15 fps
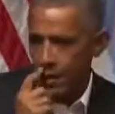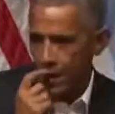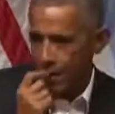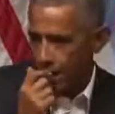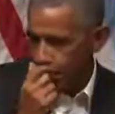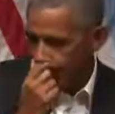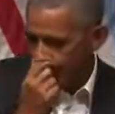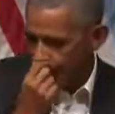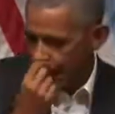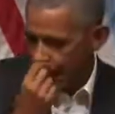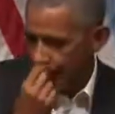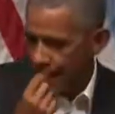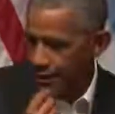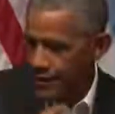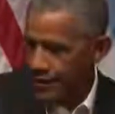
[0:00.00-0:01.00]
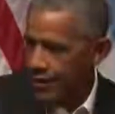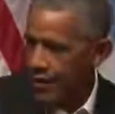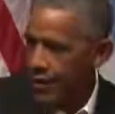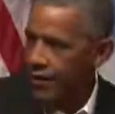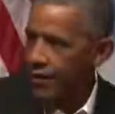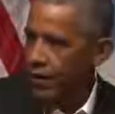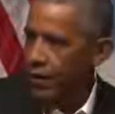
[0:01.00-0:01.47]
in any
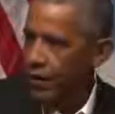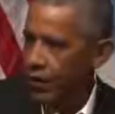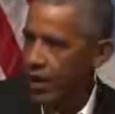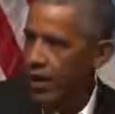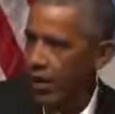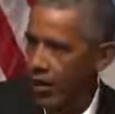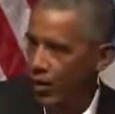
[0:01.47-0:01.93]
significant way,